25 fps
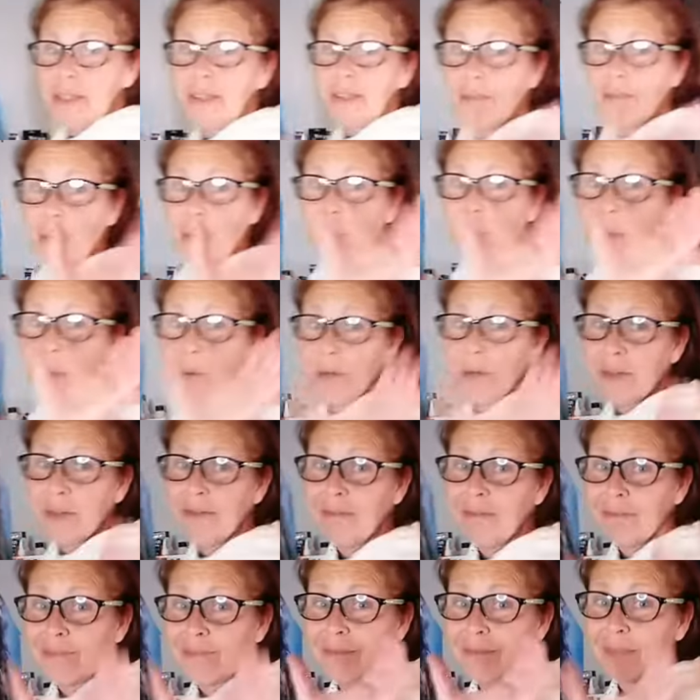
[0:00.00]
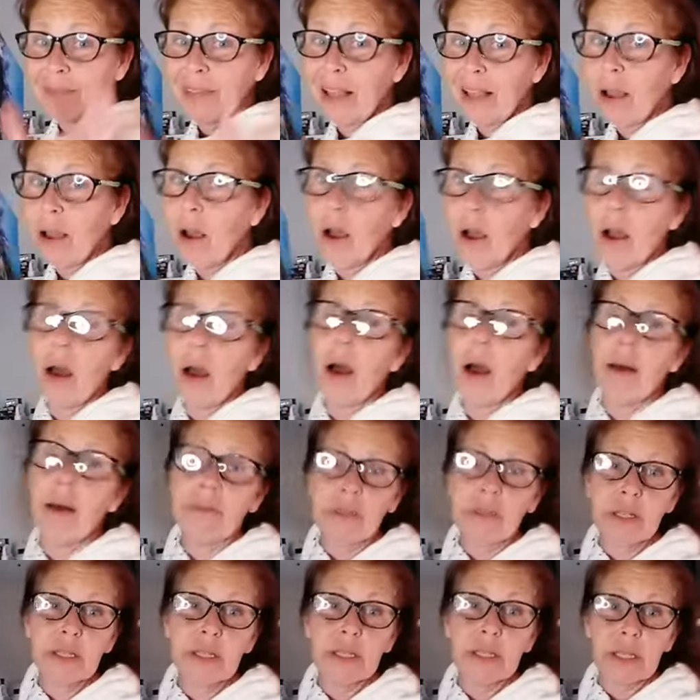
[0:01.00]
the phone, uh,
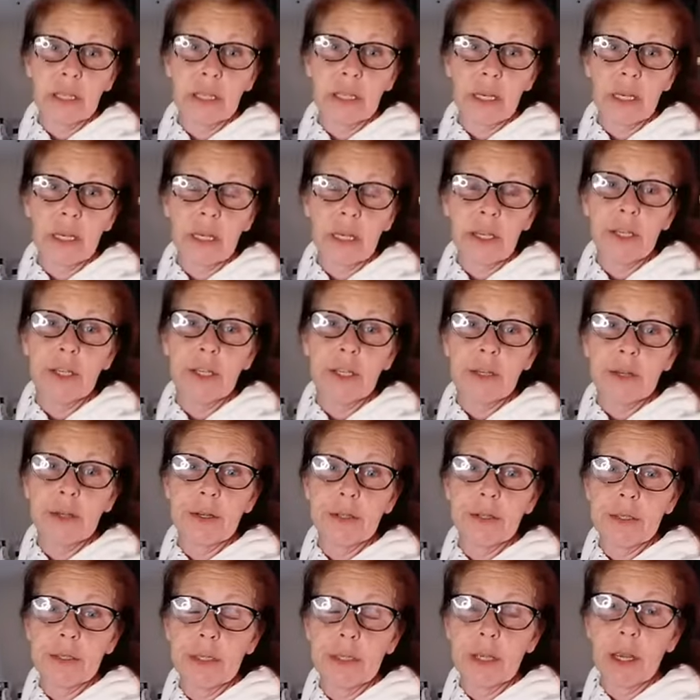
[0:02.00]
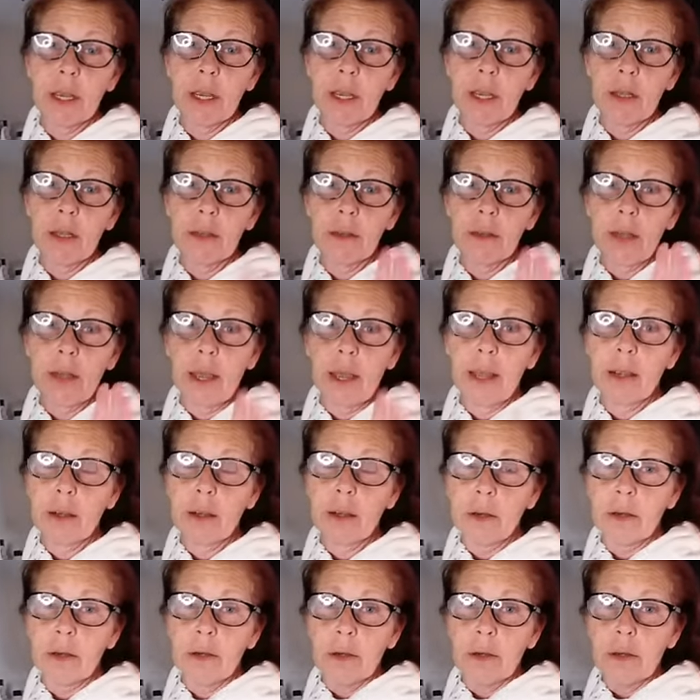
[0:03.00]
obviously, you can see, like,
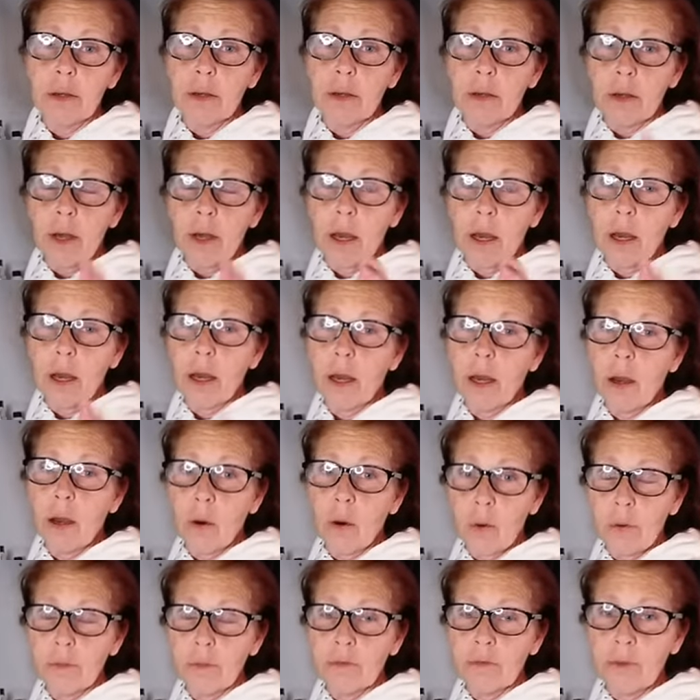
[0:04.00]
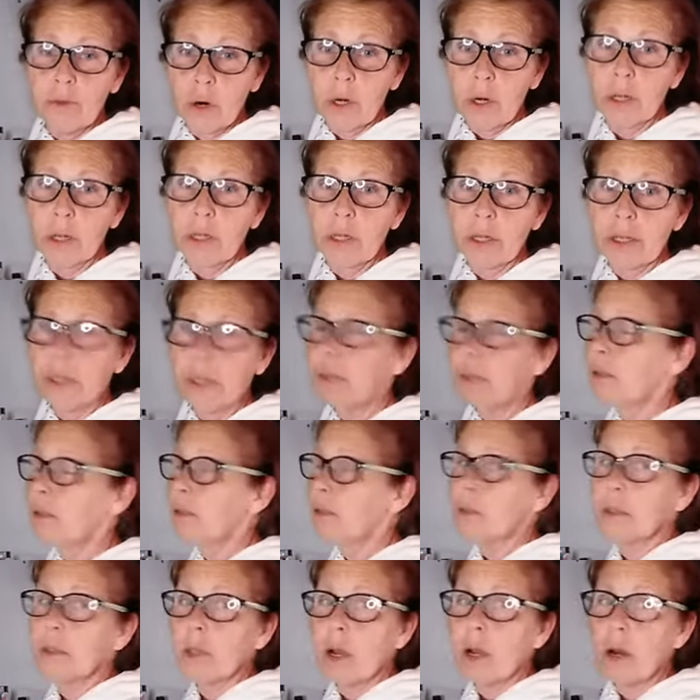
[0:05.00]
uh, vertically.
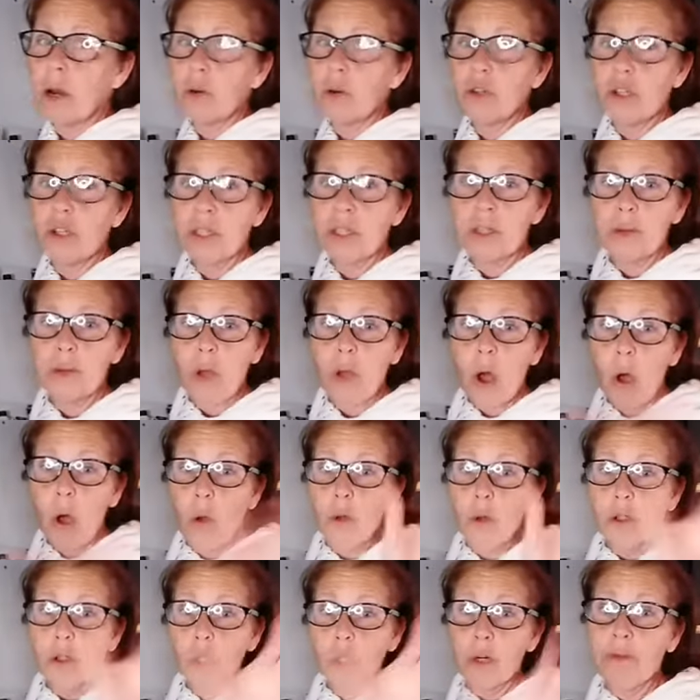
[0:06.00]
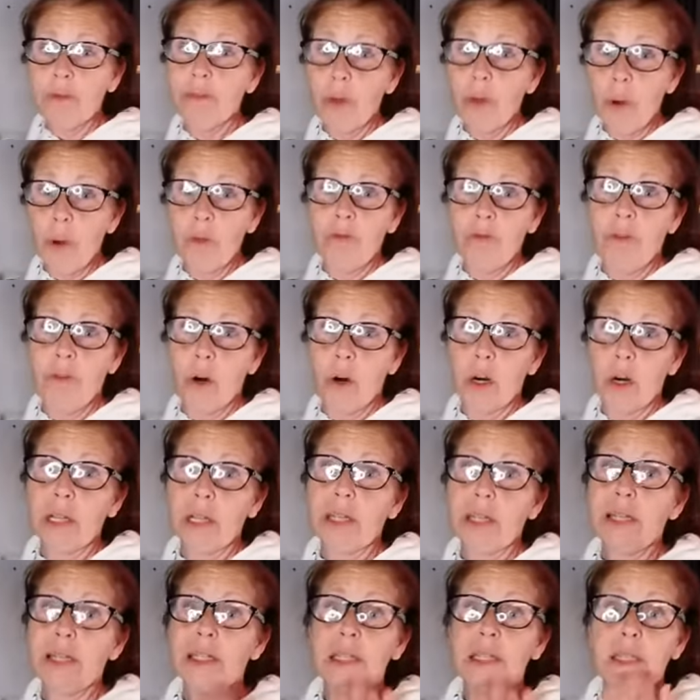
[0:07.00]
So just hold your phone
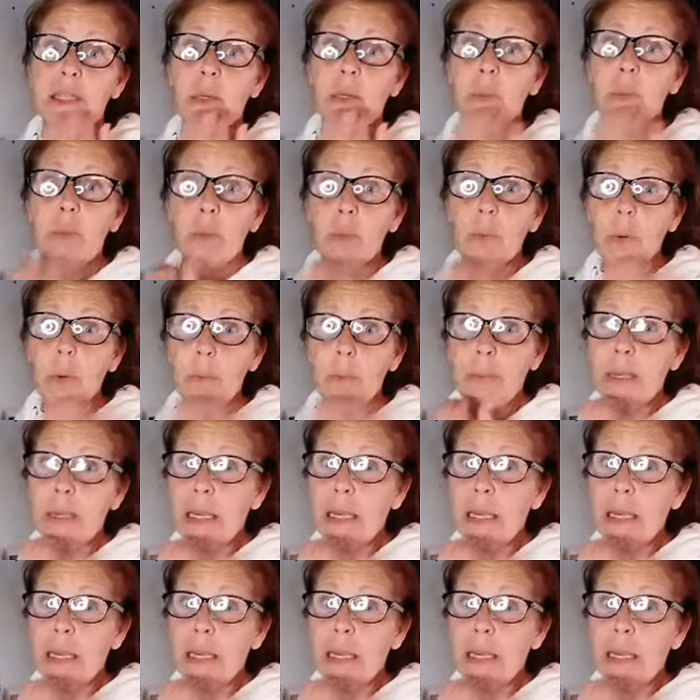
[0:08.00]
vertically so we won't be